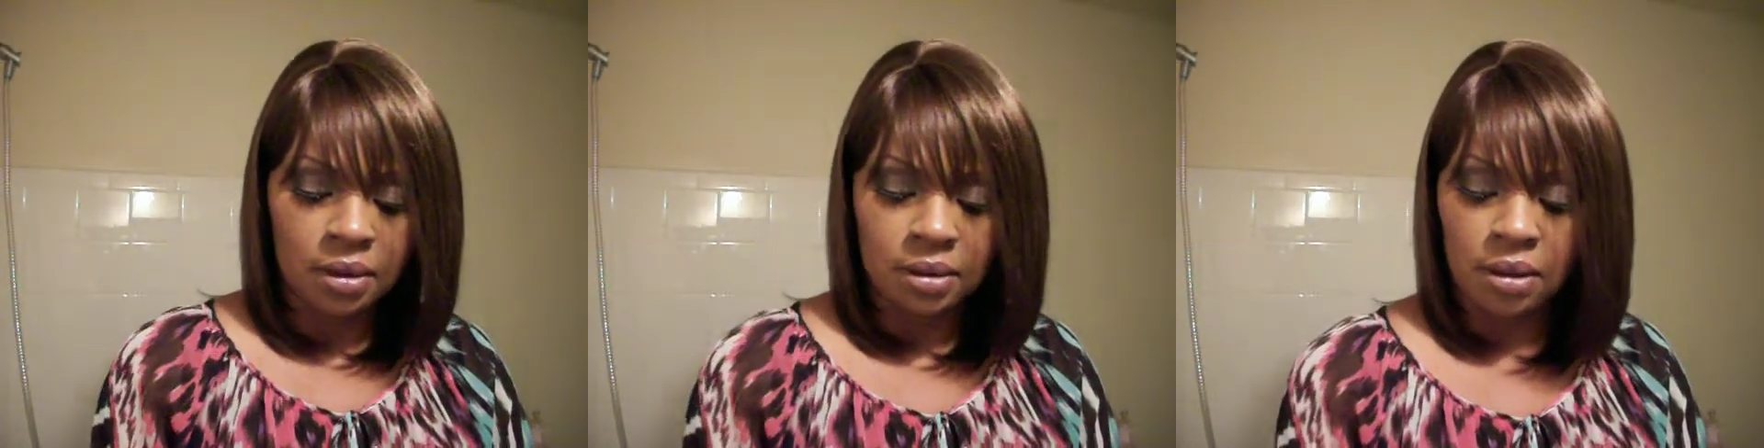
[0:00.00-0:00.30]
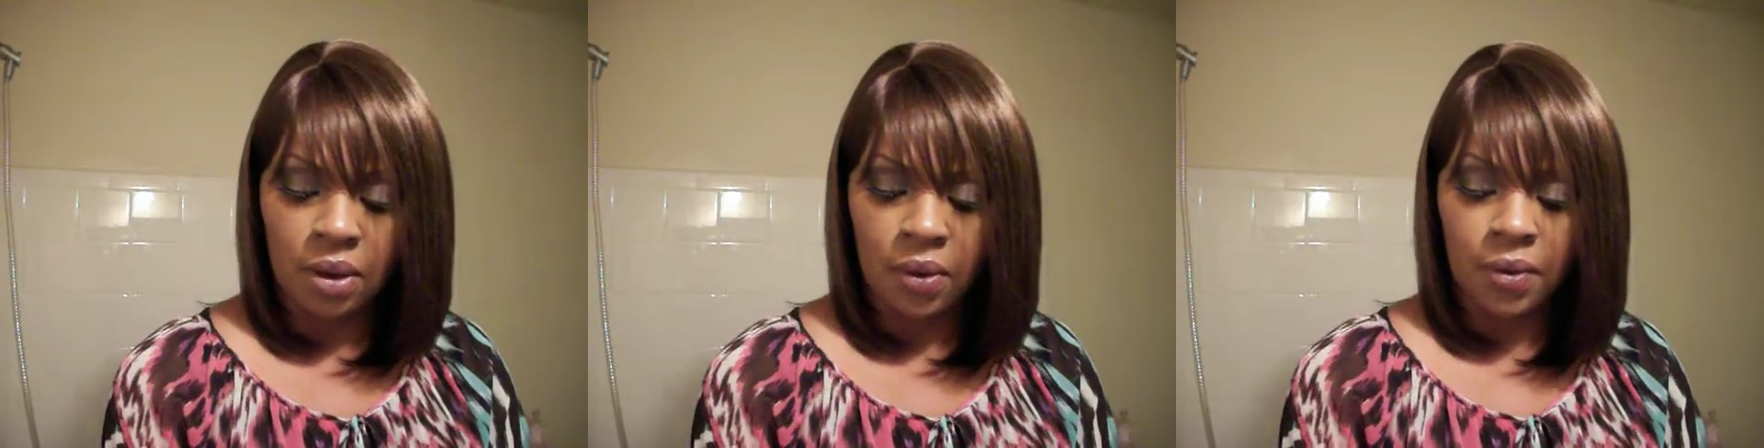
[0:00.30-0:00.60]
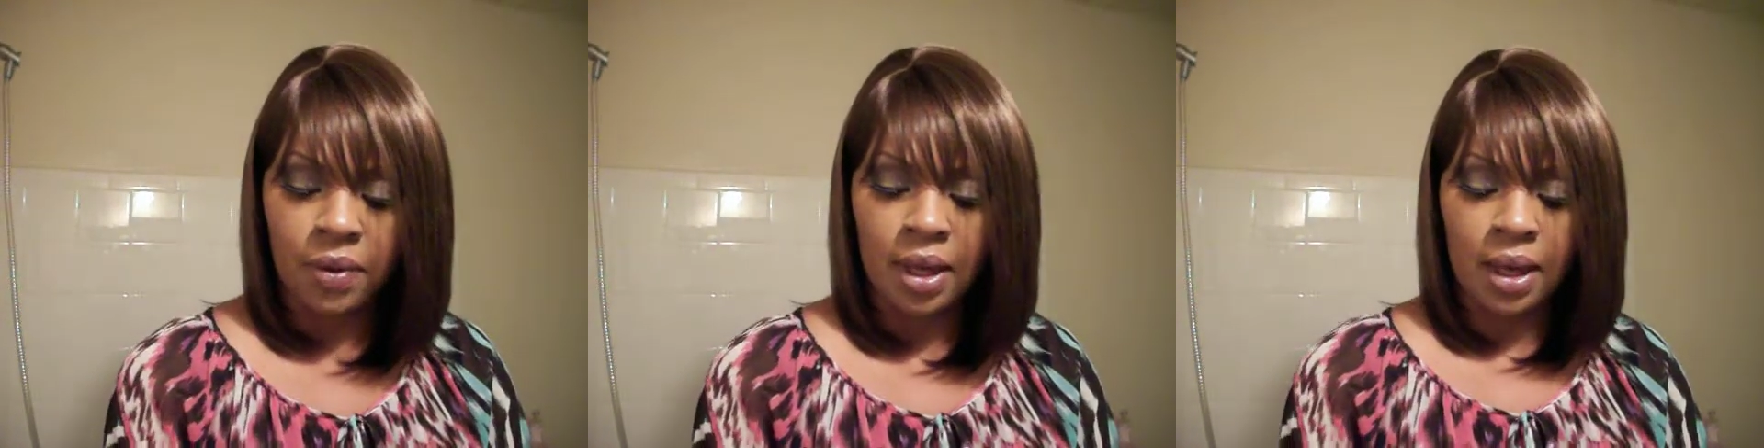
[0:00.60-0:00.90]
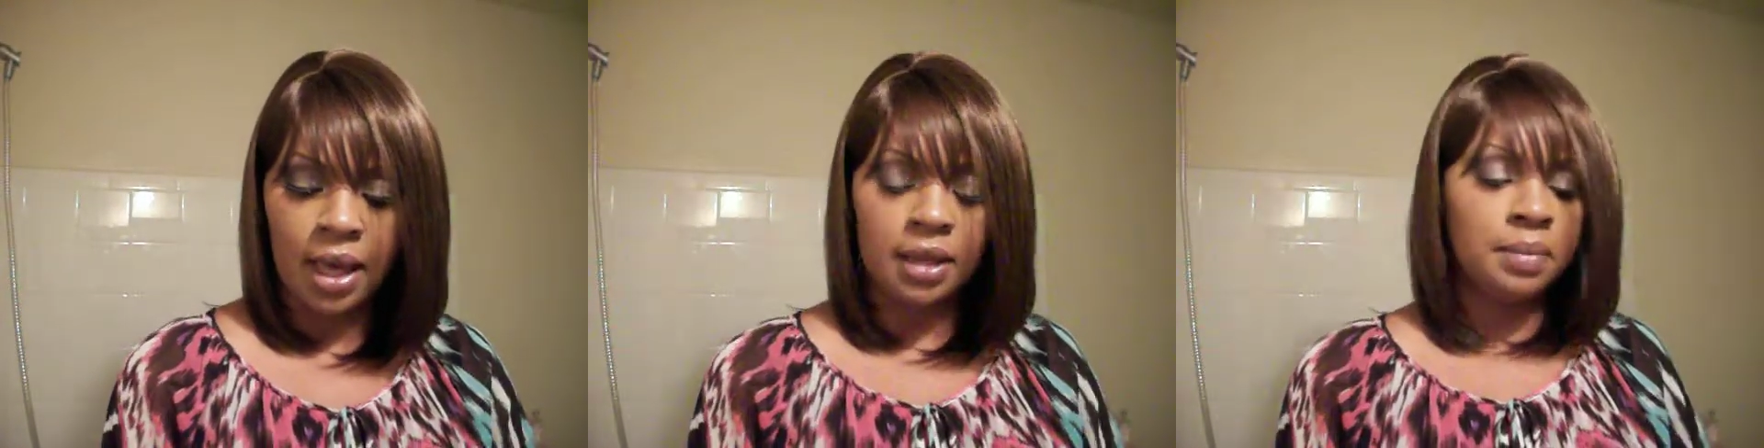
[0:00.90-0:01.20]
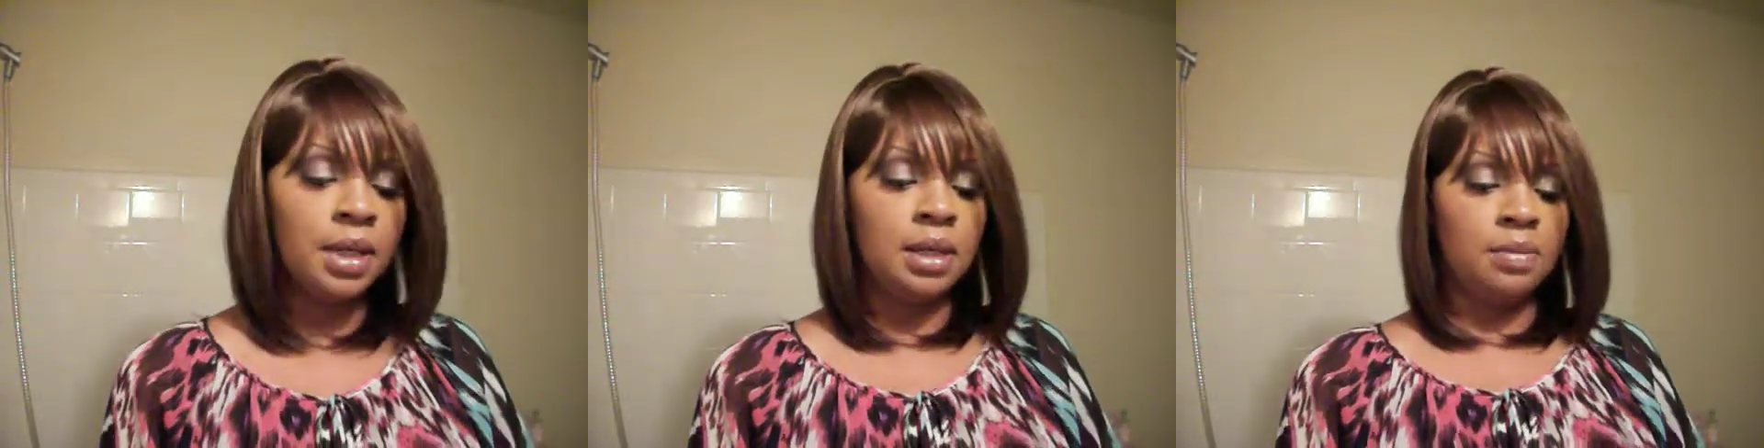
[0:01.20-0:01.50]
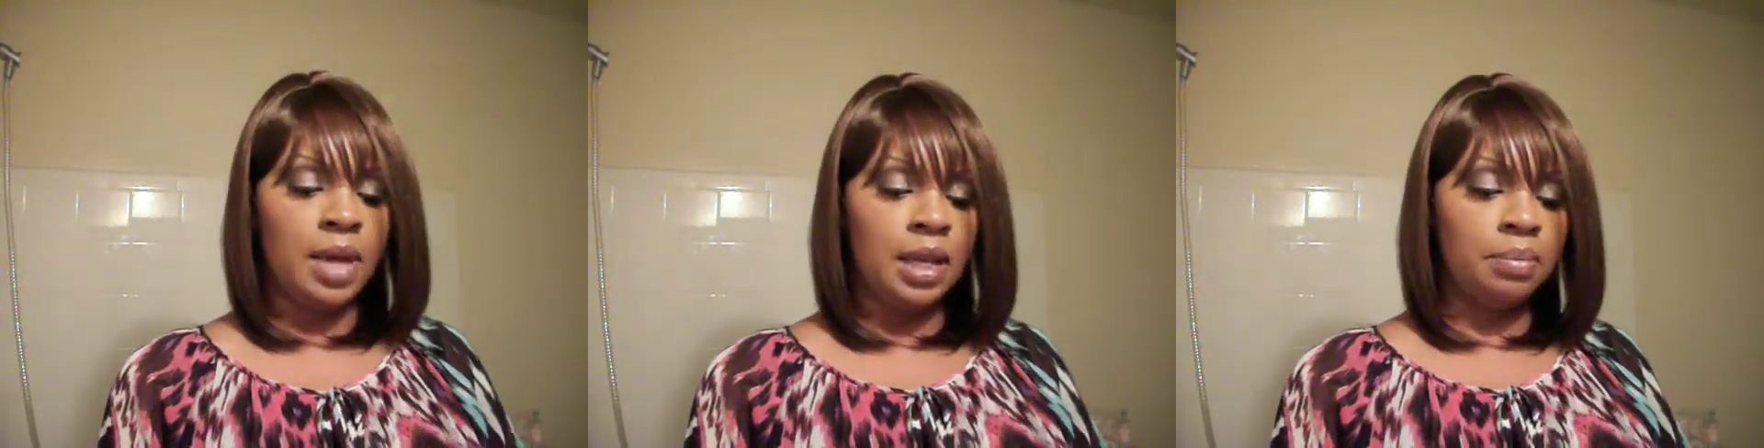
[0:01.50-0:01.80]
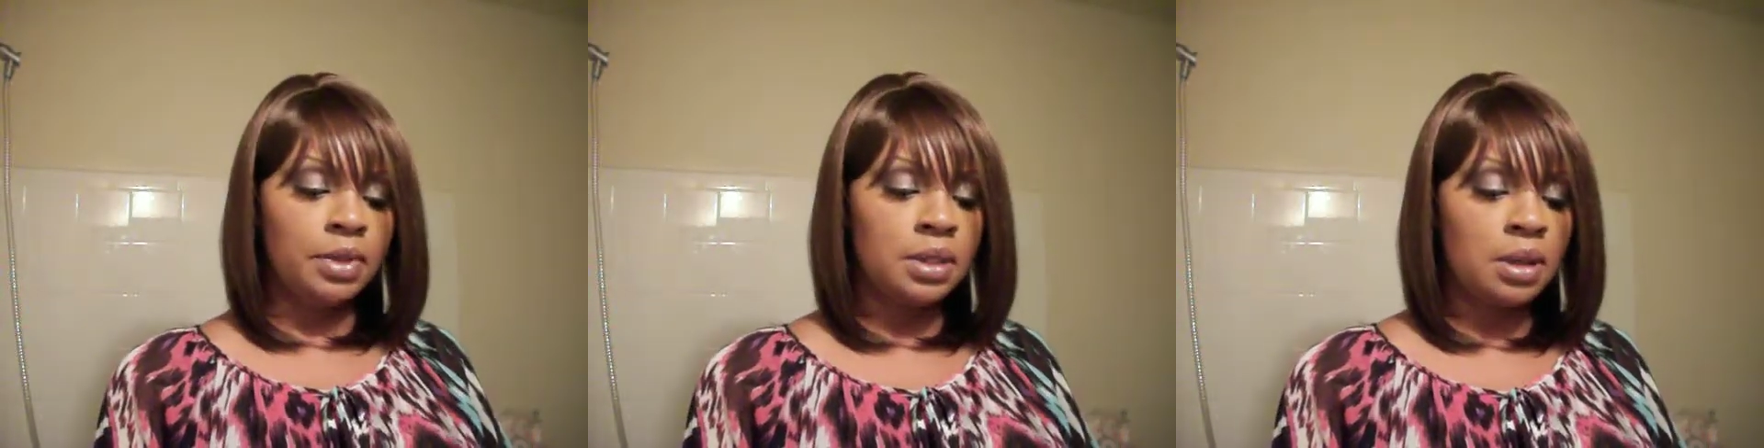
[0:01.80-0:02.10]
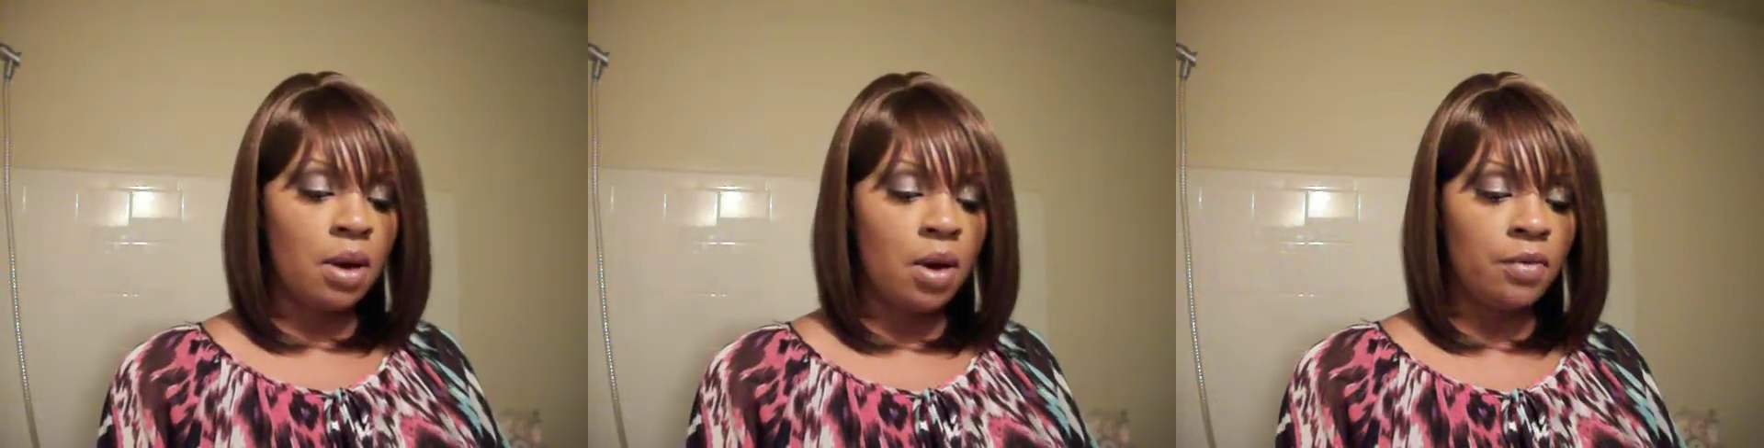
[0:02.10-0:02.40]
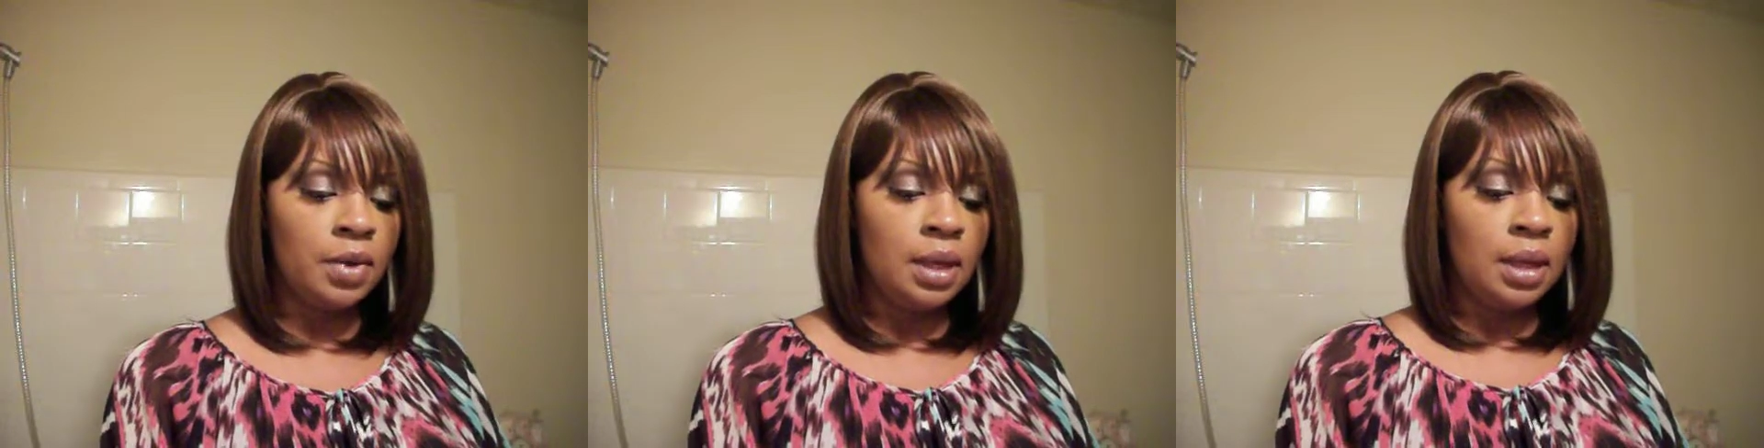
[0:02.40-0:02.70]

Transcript: So I ended up getting them 80% off.